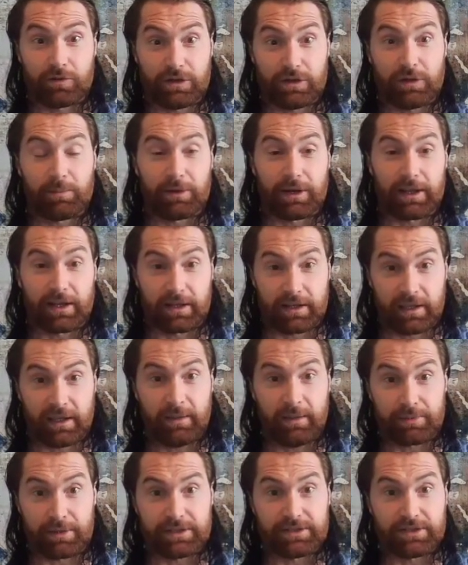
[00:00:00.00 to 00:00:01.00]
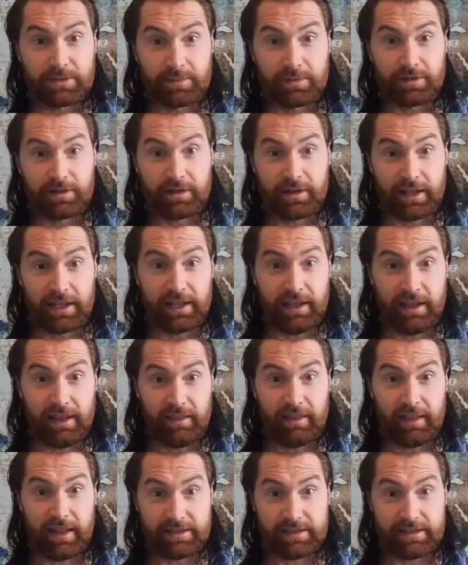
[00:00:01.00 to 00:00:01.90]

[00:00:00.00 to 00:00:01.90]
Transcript: Did you bring a key principal in